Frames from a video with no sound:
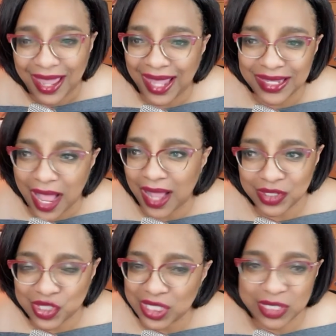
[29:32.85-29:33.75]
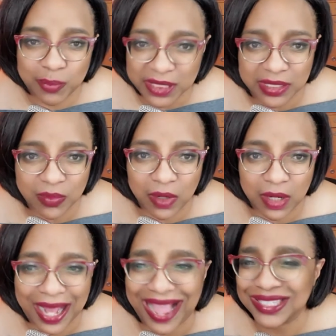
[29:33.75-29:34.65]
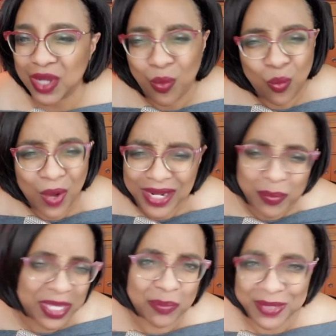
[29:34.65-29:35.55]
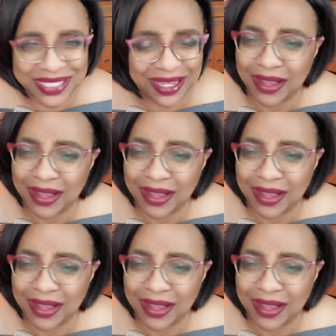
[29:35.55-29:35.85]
and not just busy work i don't want to be a busy